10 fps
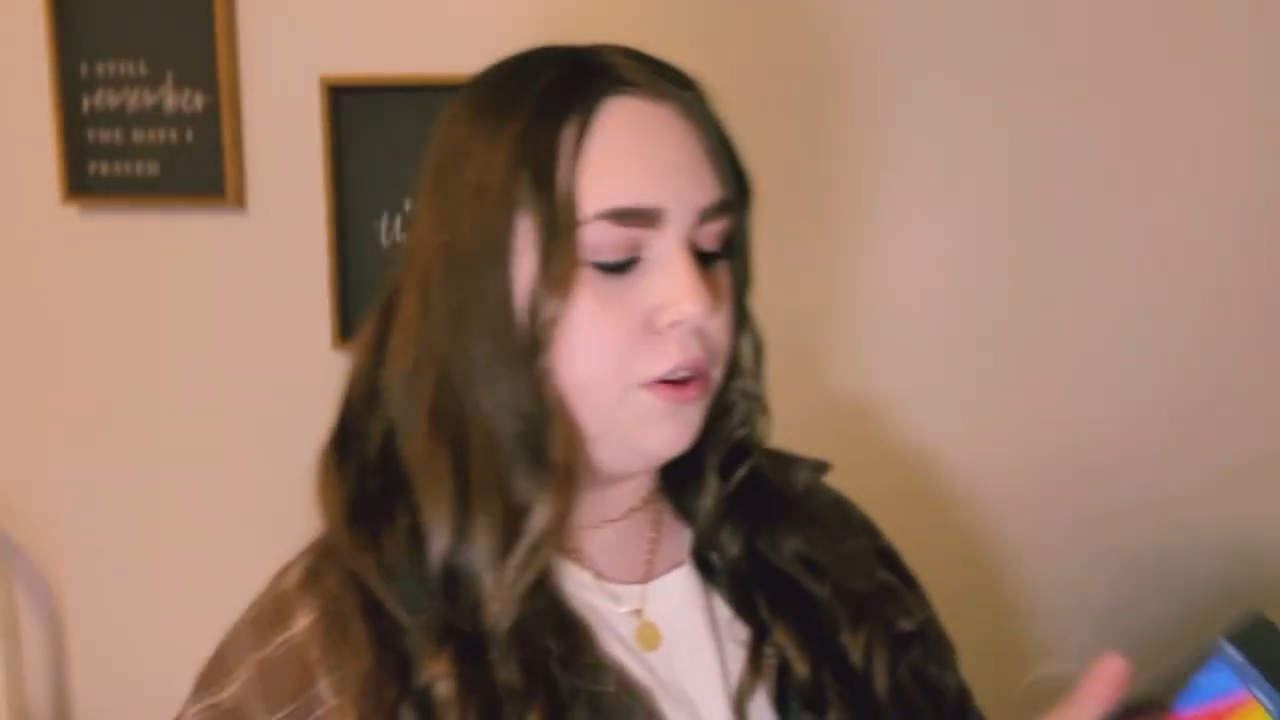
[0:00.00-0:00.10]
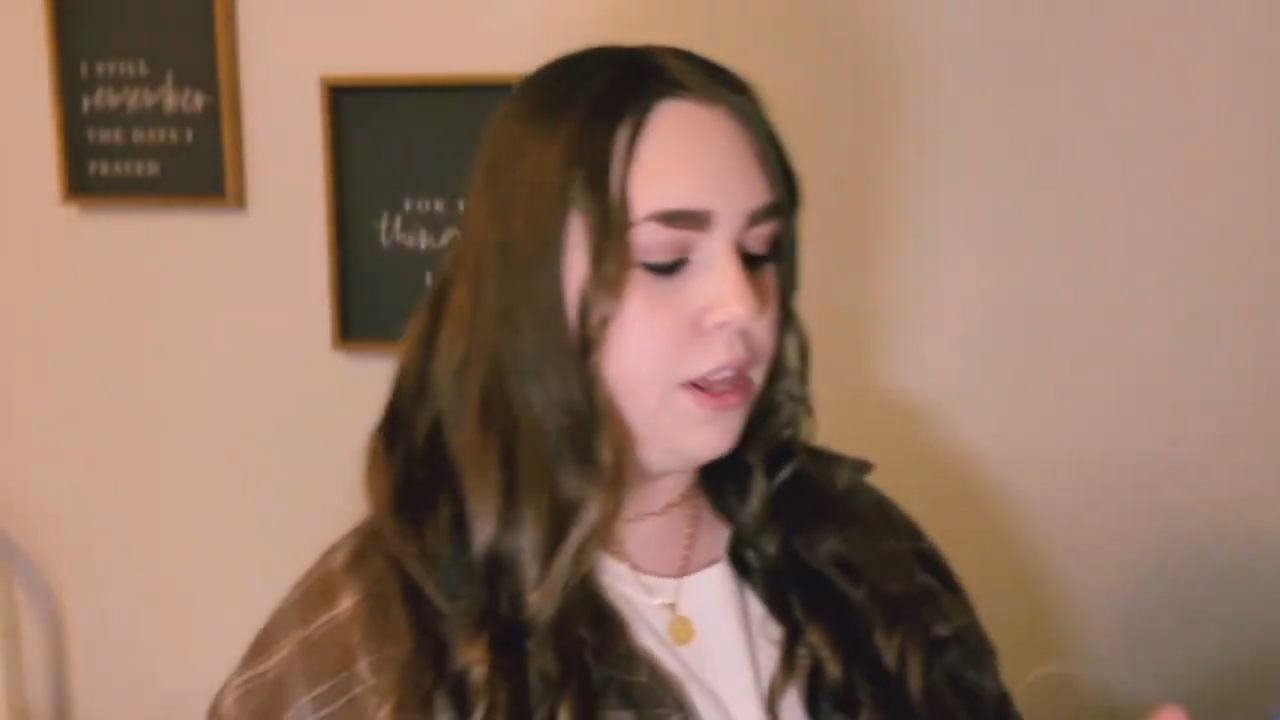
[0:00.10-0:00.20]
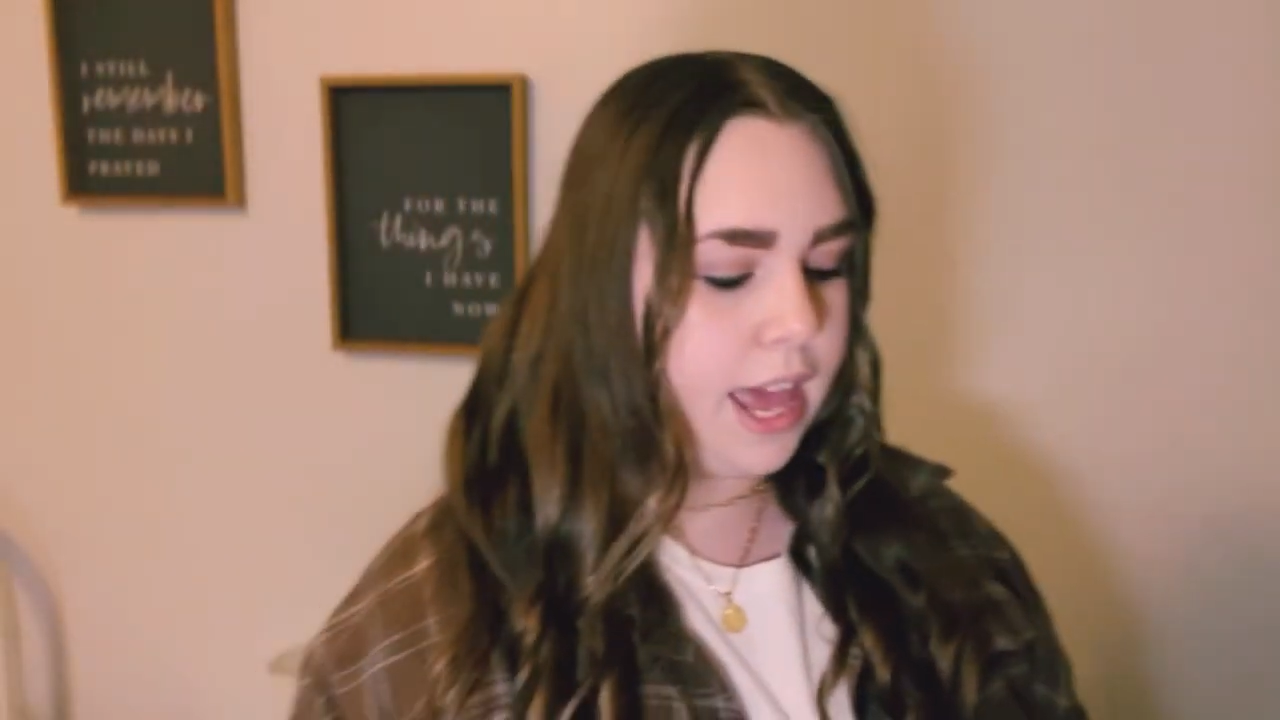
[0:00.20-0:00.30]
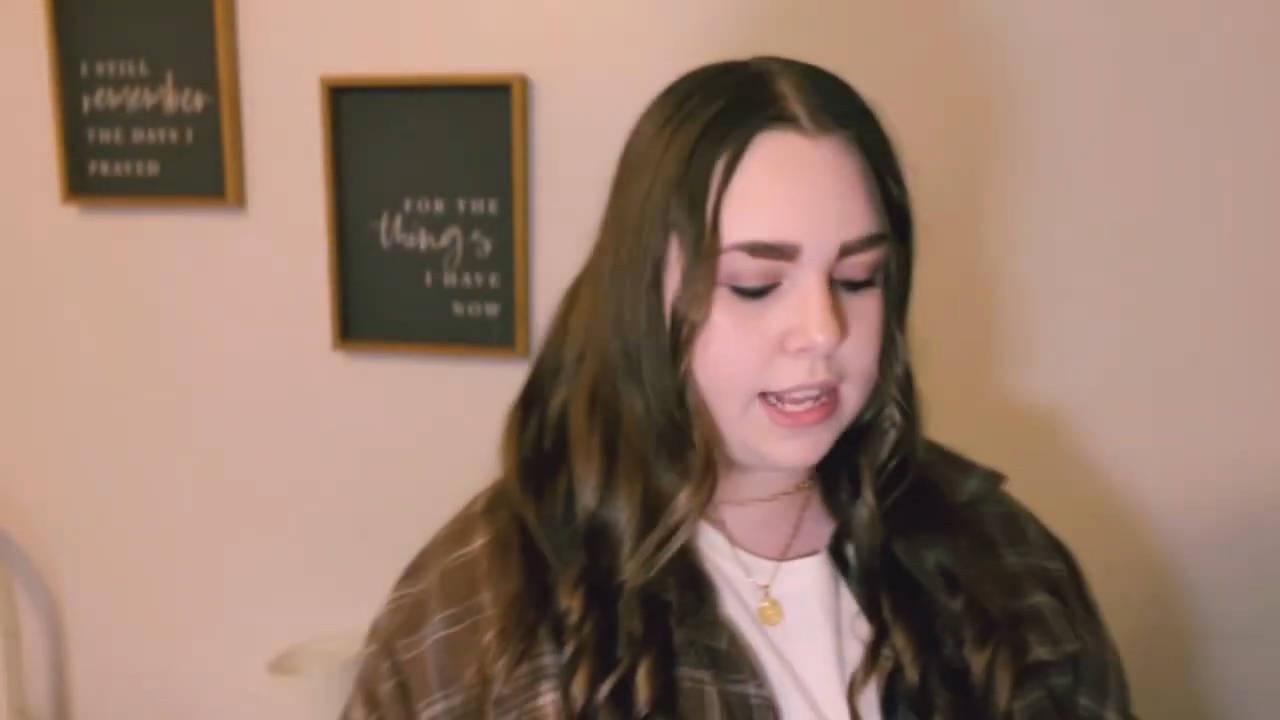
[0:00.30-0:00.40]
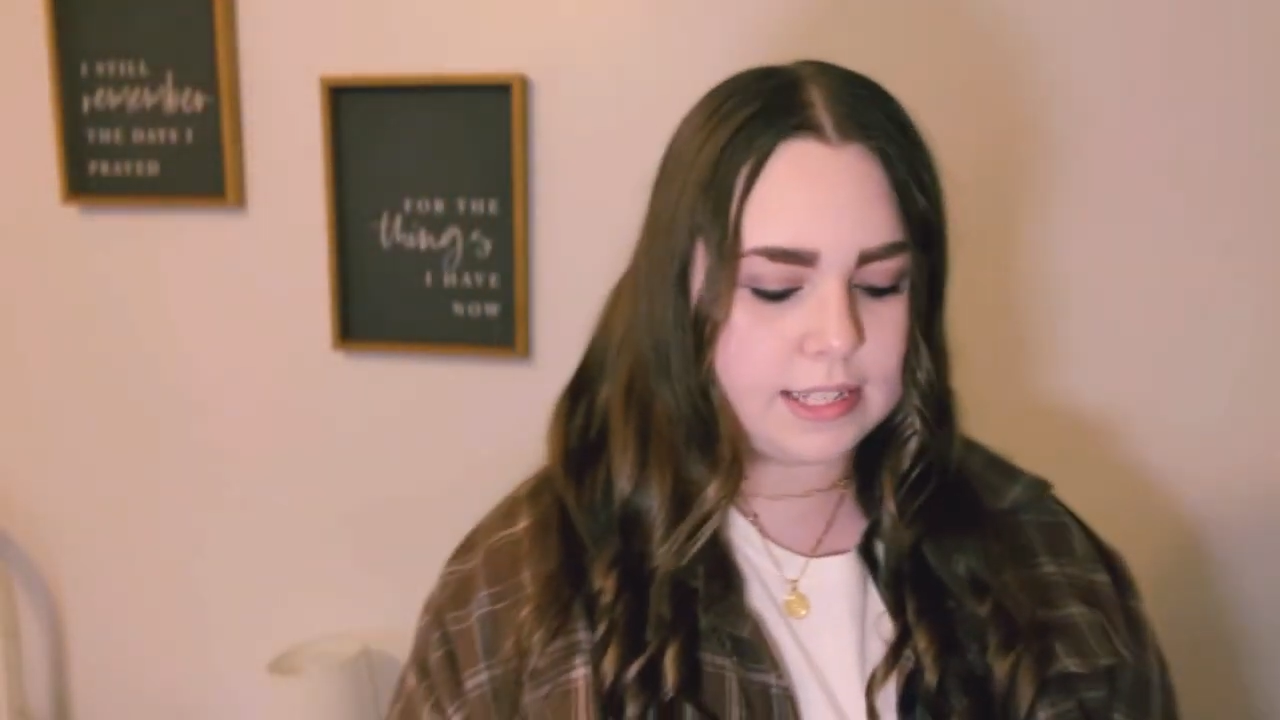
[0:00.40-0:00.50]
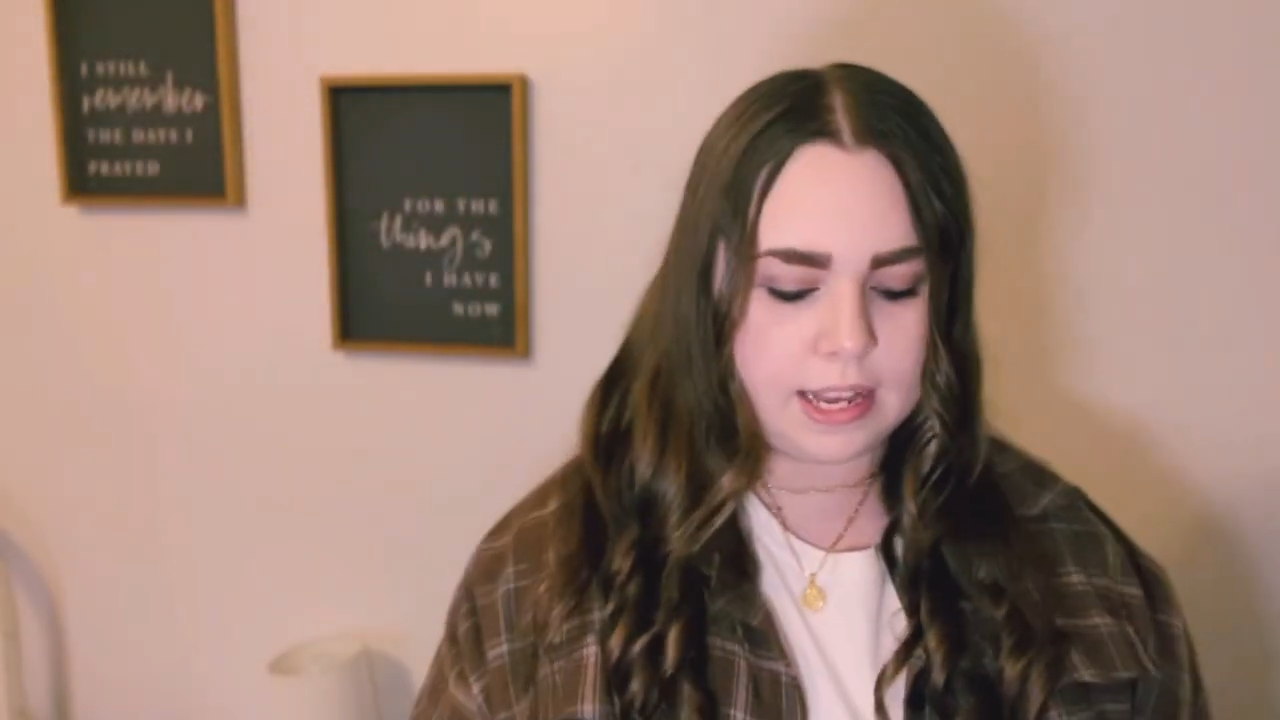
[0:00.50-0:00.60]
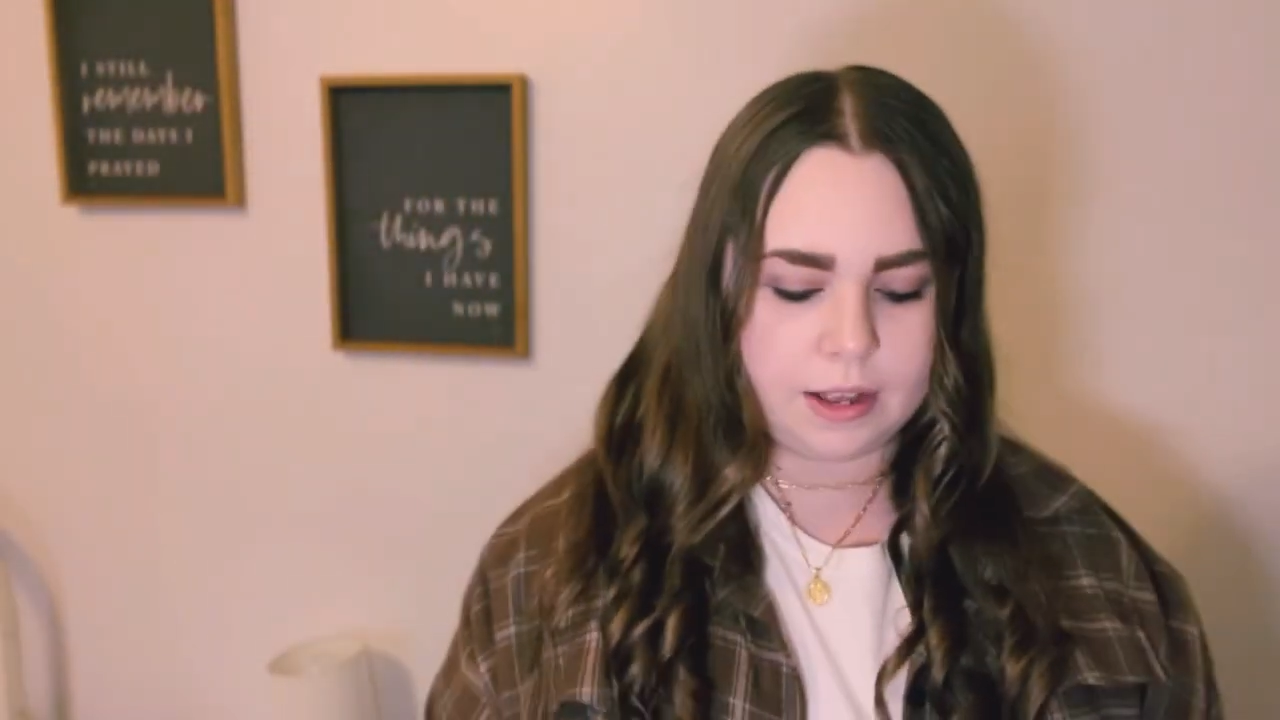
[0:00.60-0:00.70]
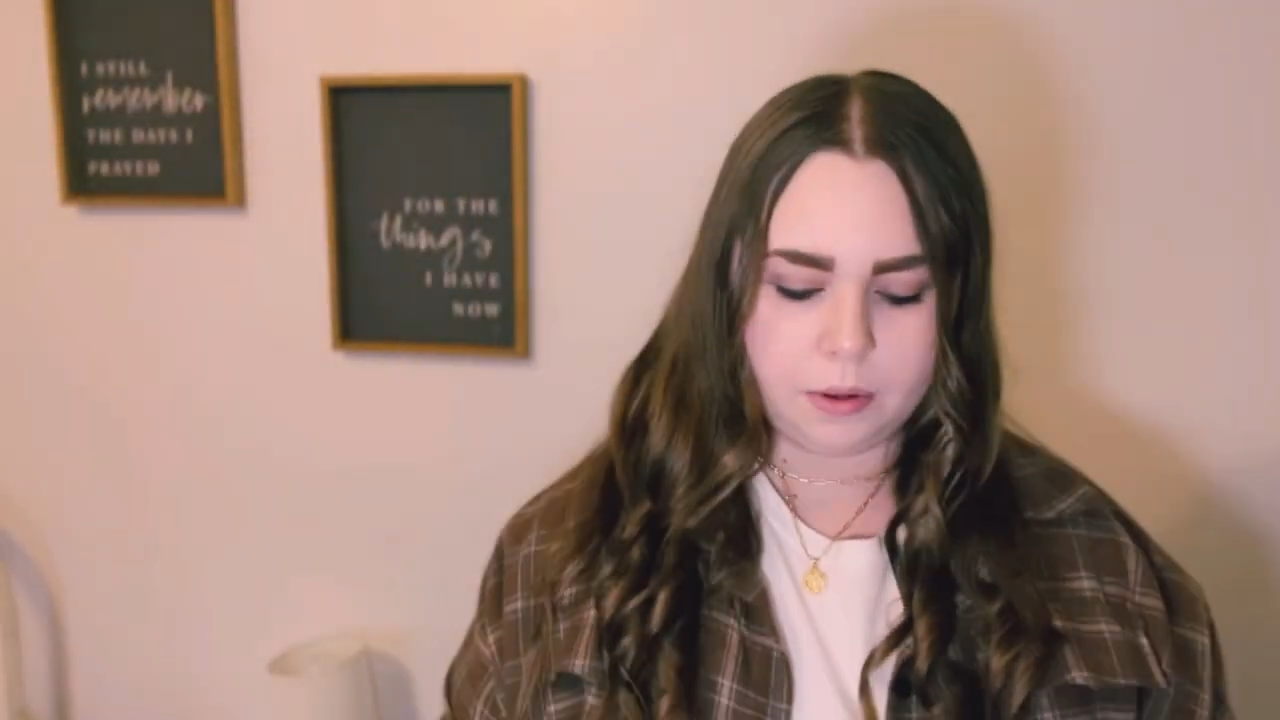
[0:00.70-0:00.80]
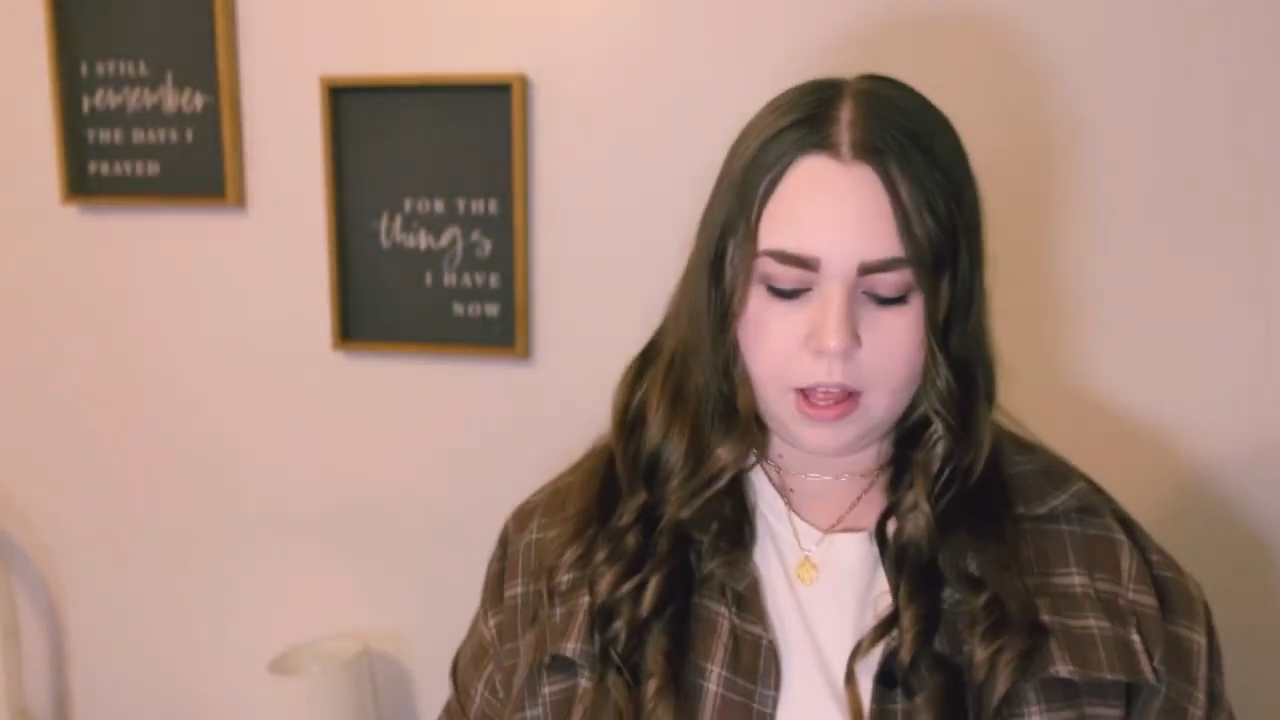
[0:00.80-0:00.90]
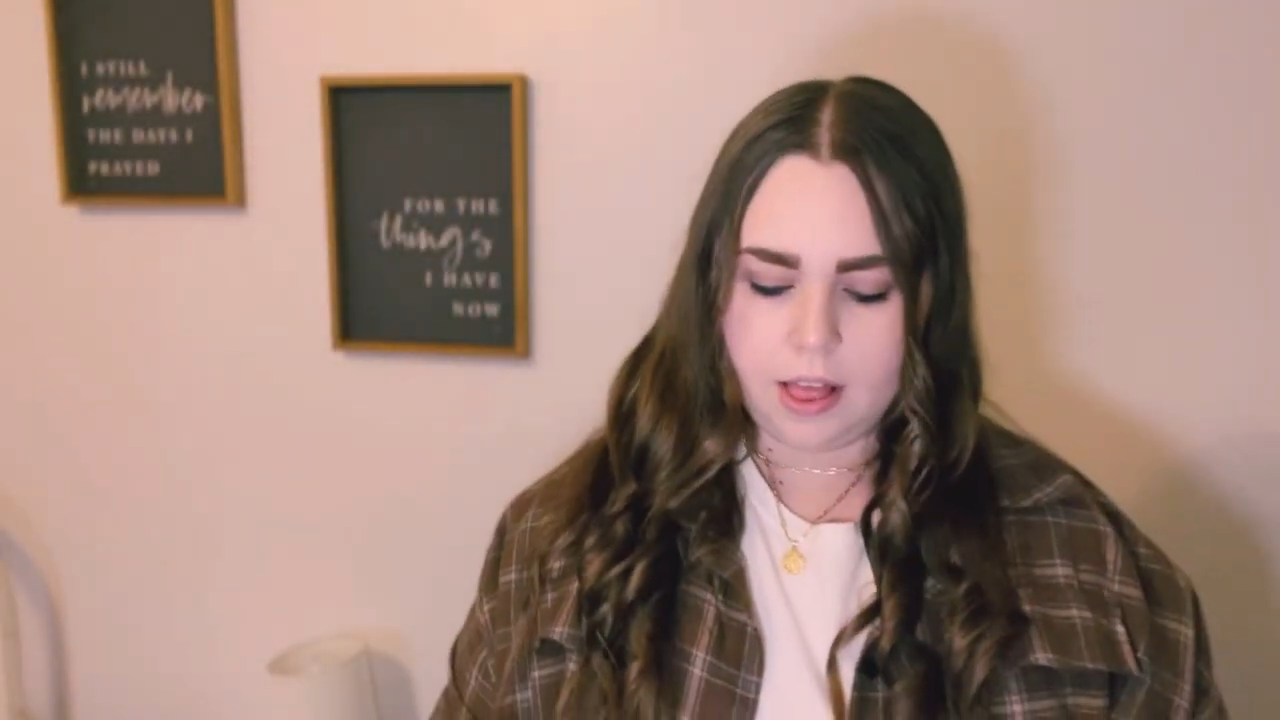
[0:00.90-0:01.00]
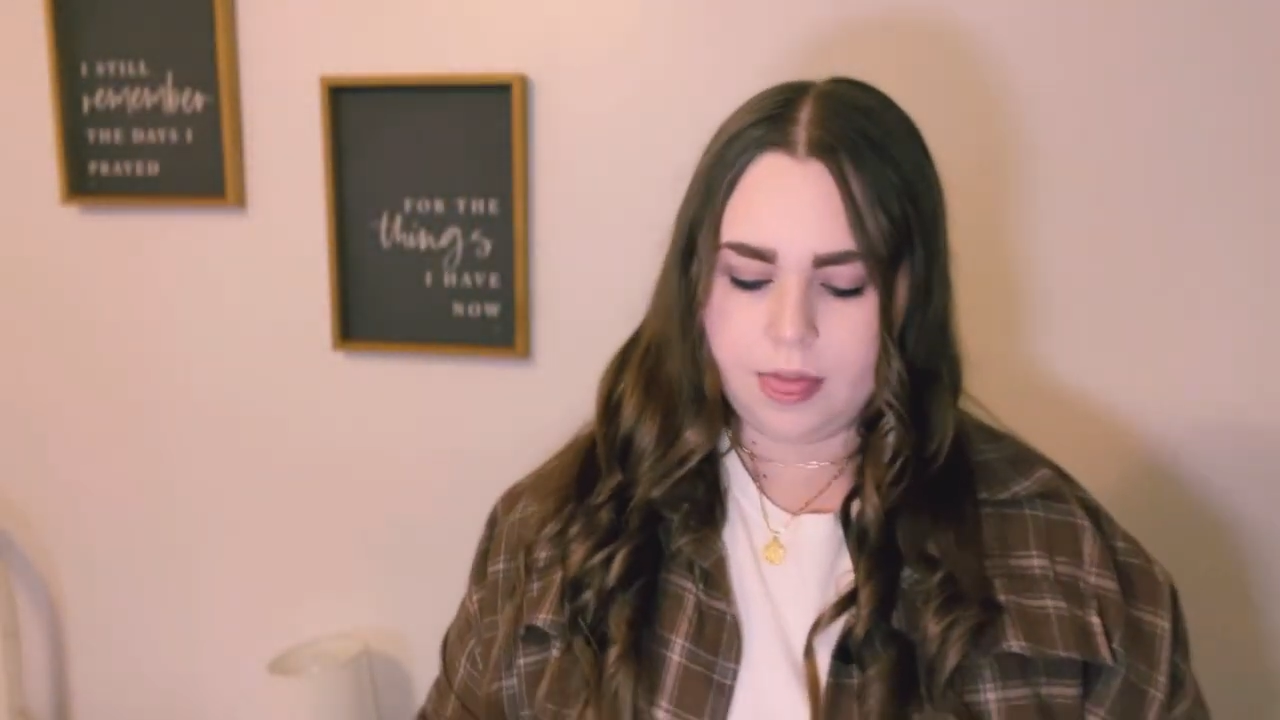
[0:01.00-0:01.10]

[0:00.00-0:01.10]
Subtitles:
yet, so